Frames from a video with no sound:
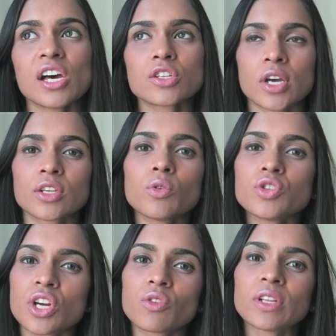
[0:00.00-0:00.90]
So I don't
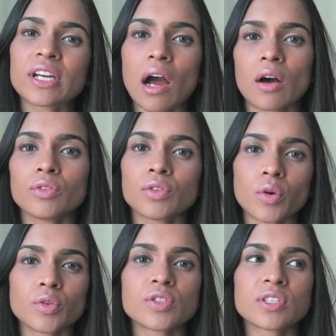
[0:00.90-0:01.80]
generally count
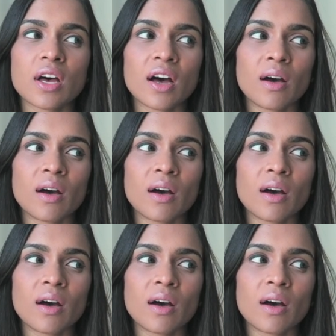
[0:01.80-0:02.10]
those